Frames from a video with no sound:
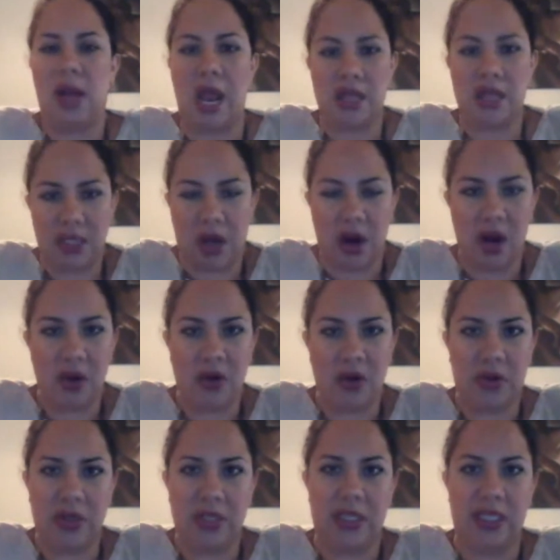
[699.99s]
and I read a lot of
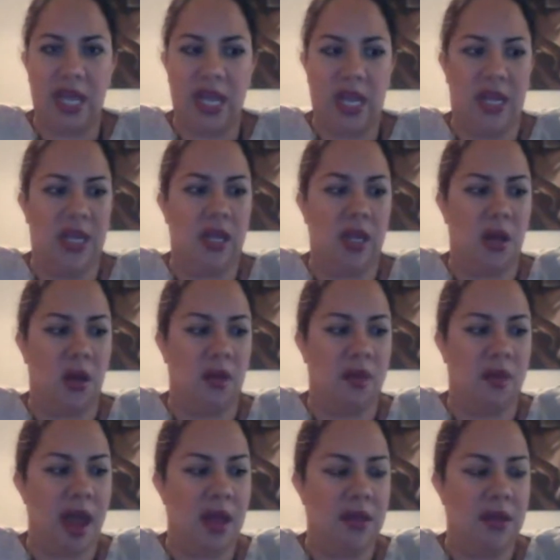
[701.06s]
these articles
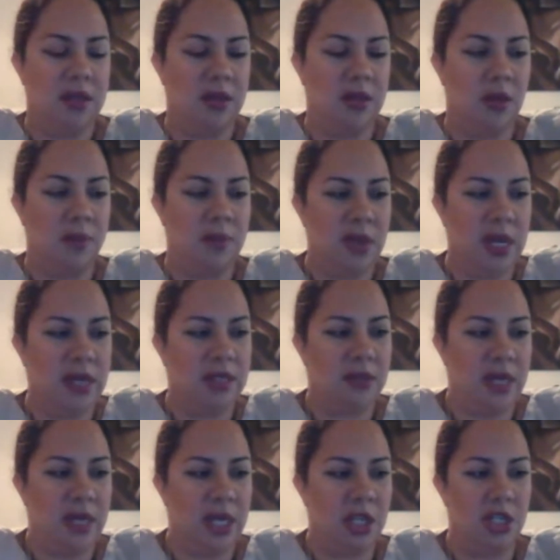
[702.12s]
saying that
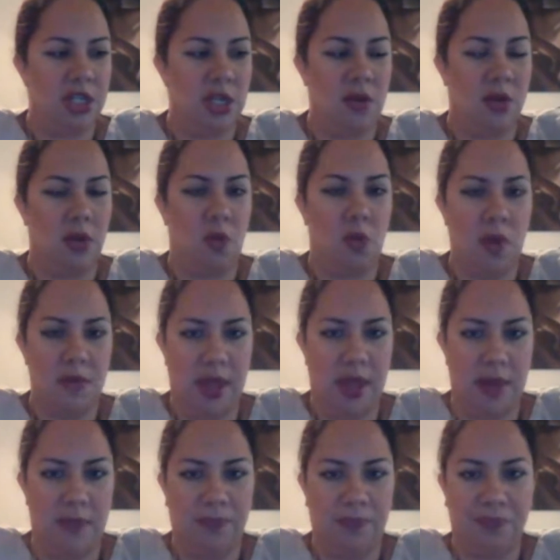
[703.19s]
the biggest issue
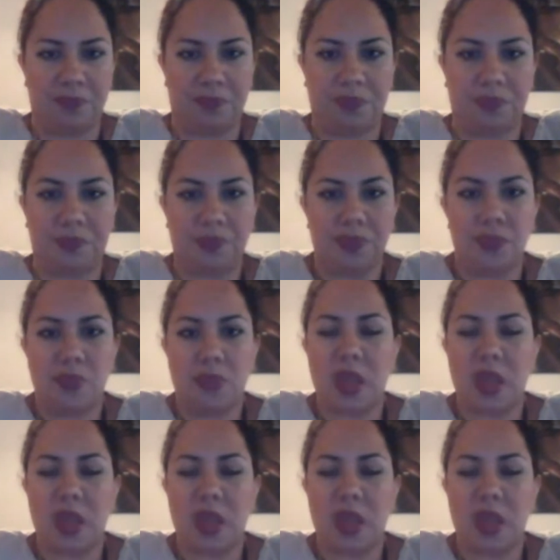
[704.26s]
with women